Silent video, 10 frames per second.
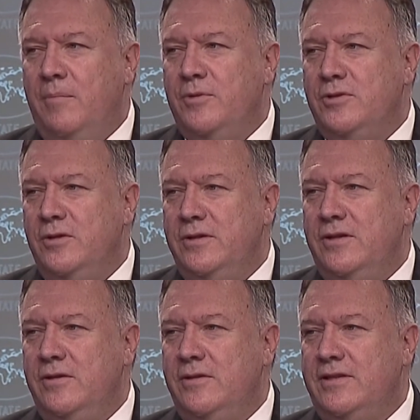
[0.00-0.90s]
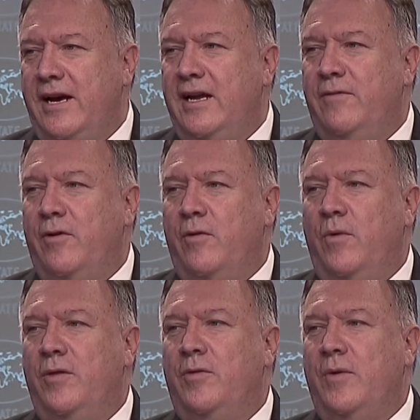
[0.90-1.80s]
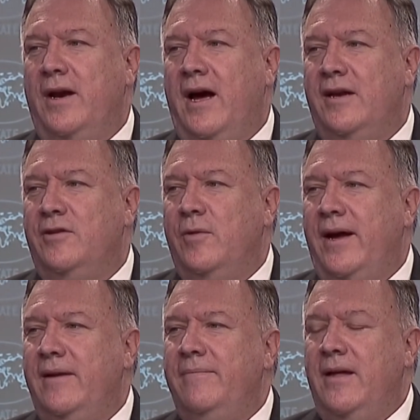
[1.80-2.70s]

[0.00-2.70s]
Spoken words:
Pursuant to Executive Order 13928,